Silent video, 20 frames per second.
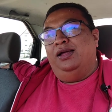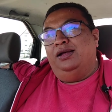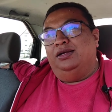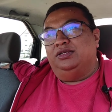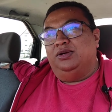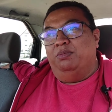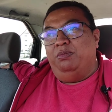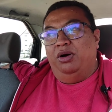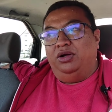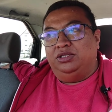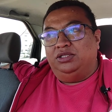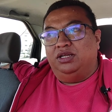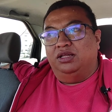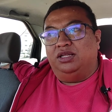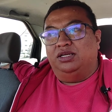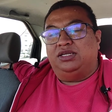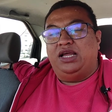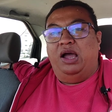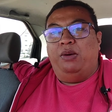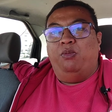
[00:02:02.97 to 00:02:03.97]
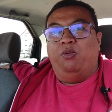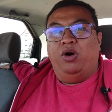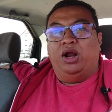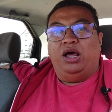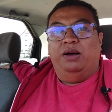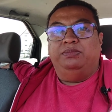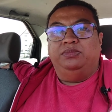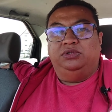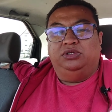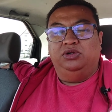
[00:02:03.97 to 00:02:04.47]
So most of the time what
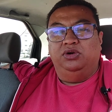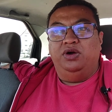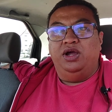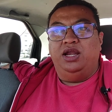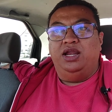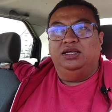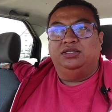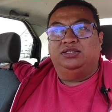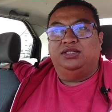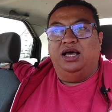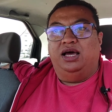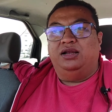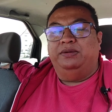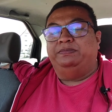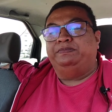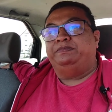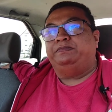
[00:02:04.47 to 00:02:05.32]
I'm doing is that